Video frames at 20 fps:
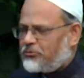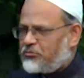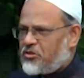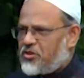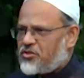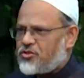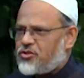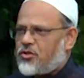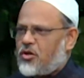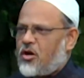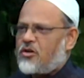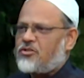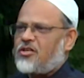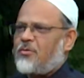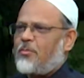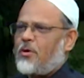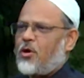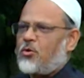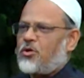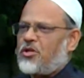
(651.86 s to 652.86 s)
This talks
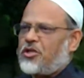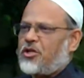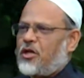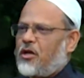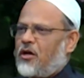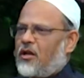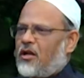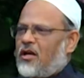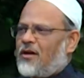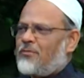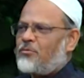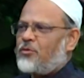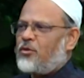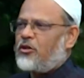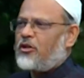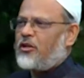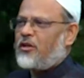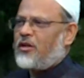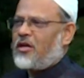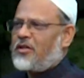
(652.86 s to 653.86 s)
about
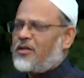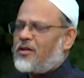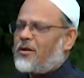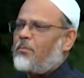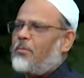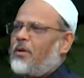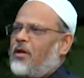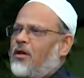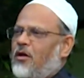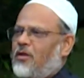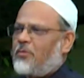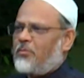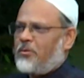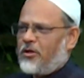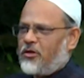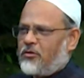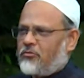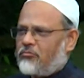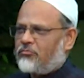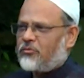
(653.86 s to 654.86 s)
Alhamdulillah Rabbil
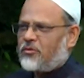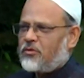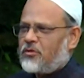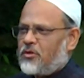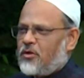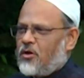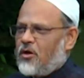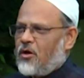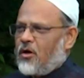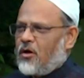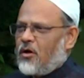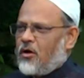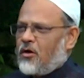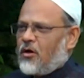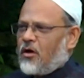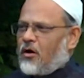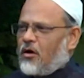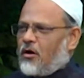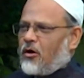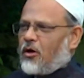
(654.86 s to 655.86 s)
Alameen.
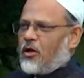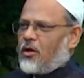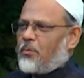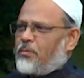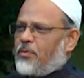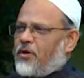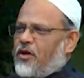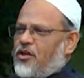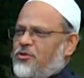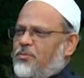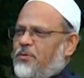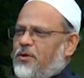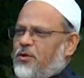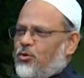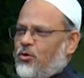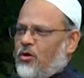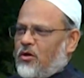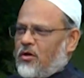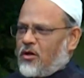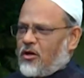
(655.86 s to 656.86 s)
All praise be
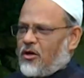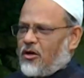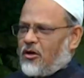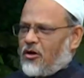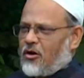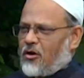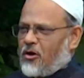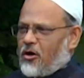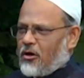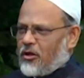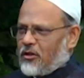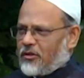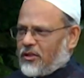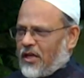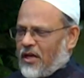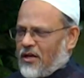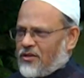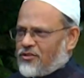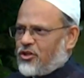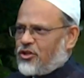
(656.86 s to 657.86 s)
to Allah, all
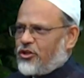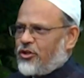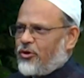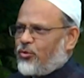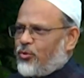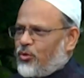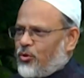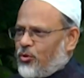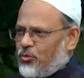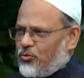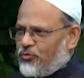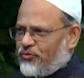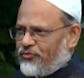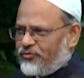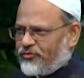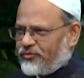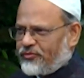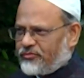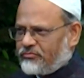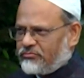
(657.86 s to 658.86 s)
thanks are due to
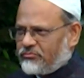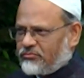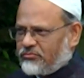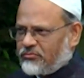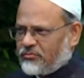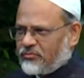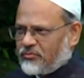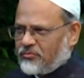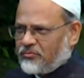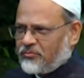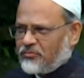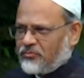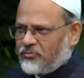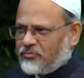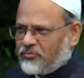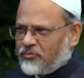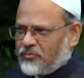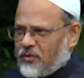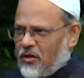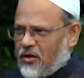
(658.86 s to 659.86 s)

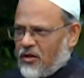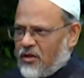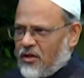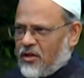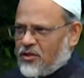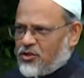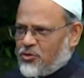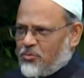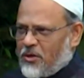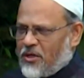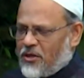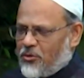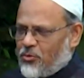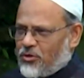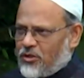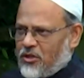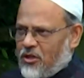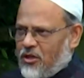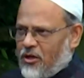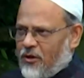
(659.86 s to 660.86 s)
Allah subhanahu
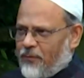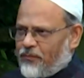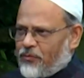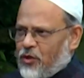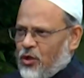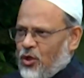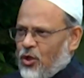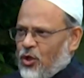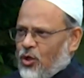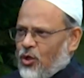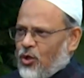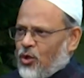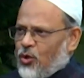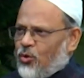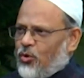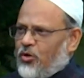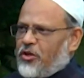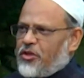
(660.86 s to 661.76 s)
wa ta'ala, who